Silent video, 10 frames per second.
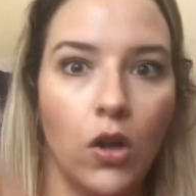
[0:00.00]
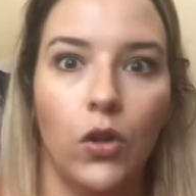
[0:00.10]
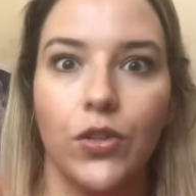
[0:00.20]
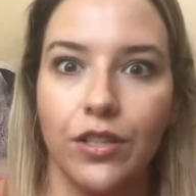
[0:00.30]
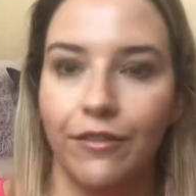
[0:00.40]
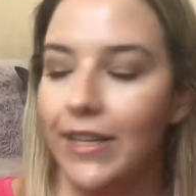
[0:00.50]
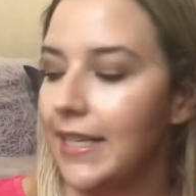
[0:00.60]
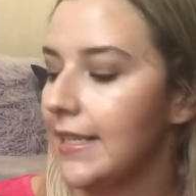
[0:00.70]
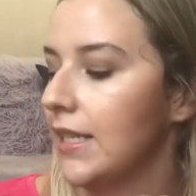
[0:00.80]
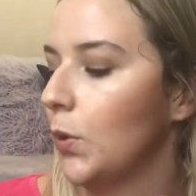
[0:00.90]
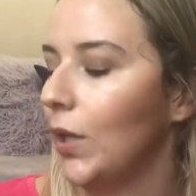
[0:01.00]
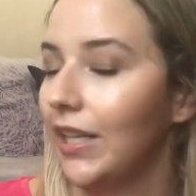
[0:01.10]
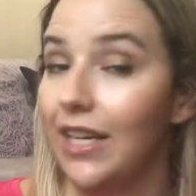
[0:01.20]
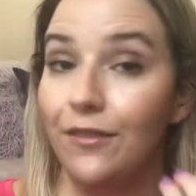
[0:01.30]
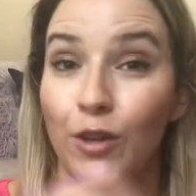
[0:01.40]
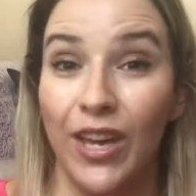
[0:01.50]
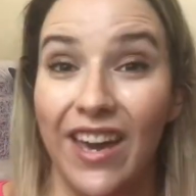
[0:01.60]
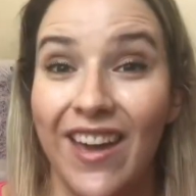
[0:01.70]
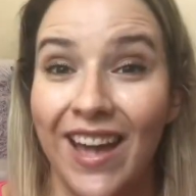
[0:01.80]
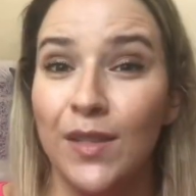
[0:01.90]
Also fantastic quality. If you can
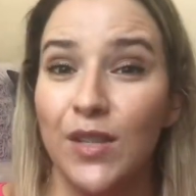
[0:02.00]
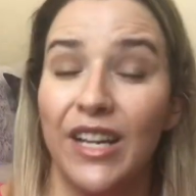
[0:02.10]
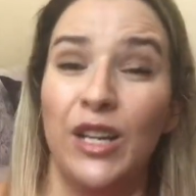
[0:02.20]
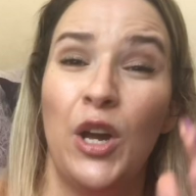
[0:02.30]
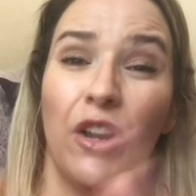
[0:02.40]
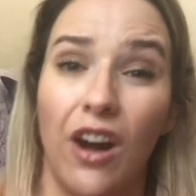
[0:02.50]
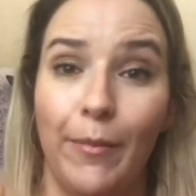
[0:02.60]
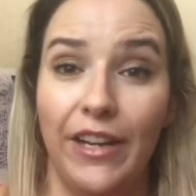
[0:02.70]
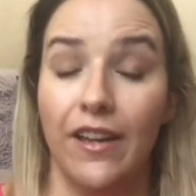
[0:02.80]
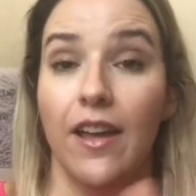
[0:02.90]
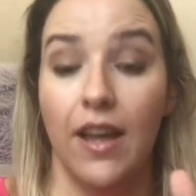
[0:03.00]
get your hands on it, grab it.